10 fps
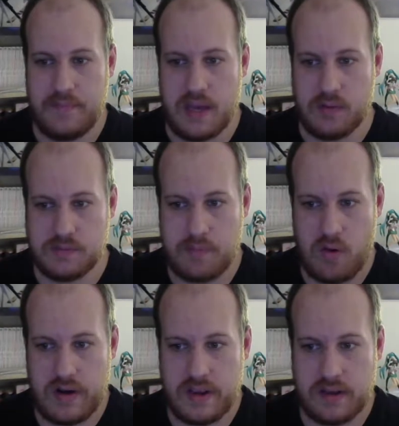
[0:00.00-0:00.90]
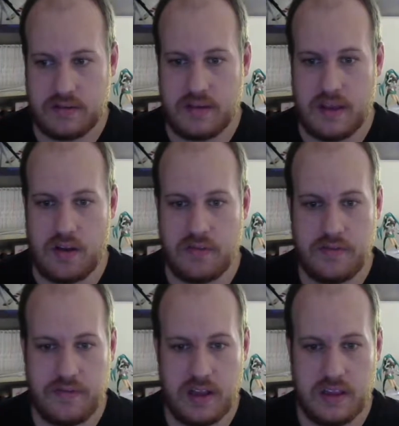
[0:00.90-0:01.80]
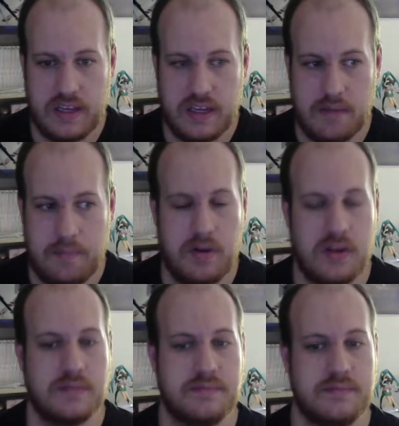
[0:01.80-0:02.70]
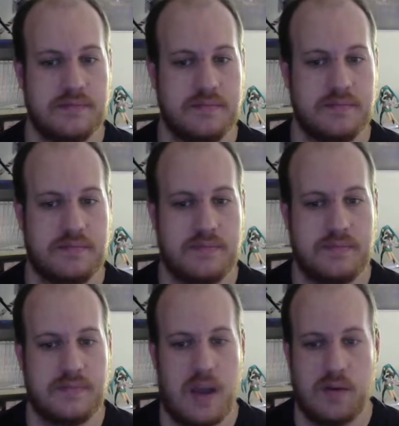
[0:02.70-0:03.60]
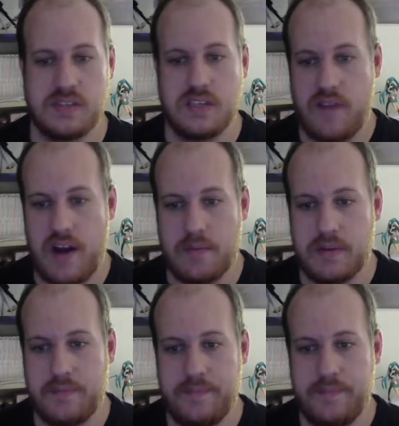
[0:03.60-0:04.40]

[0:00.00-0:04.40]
and it was boring and unfulfilling, but that was the environment.